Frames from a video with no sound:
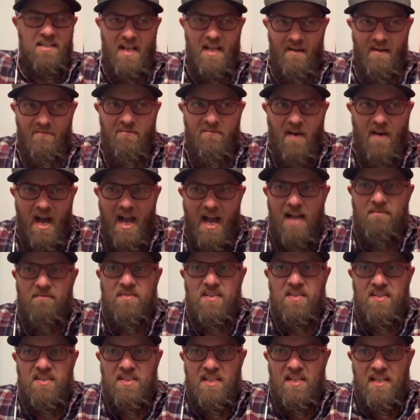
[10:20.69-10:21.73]
out 5,
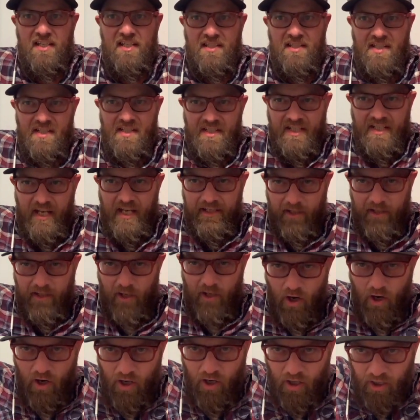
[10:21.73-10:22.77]
6 is kind of
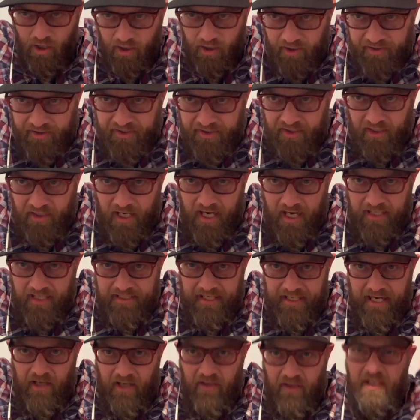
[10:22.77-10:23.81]
hard to lock
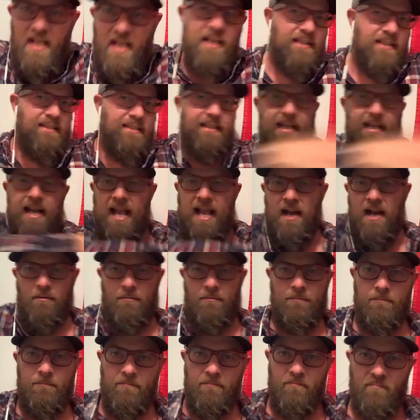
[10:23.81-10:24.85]
out. Get out.
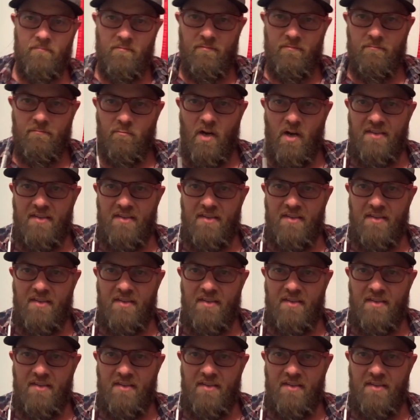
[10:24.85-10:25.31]
Right